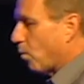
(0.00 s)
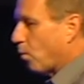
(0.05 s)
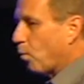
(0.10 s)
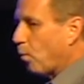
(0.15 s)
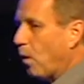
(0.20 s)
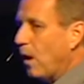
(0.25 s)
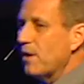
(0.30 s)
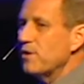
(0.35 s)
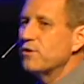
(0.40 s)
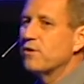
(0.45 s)

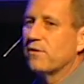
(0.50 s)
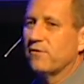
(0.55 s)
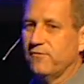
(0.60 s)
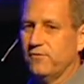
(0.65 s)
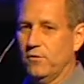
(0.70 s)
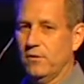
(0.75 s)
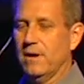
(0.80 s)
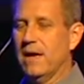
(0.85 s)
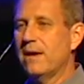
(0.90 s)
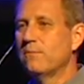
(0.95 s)

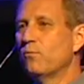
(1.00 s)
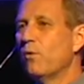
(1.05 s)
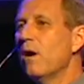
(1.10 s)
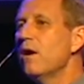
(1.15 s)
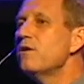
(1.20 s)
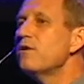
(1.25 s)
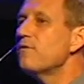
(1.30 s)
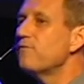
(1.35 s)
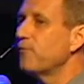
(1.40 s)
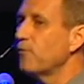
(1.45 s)
Wonderful. And
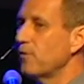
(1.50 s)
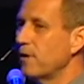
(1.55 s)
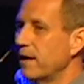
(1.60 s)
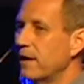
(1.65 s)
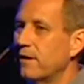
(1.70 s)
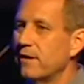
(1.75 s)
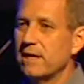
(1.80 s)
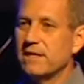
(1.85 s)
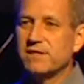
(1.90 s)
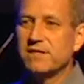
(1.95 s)
wonderful
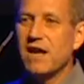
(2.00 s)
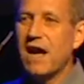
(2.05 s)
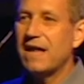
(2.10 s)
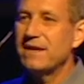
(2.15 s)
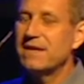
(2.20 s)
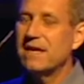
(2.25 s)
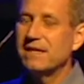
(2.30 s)
here is not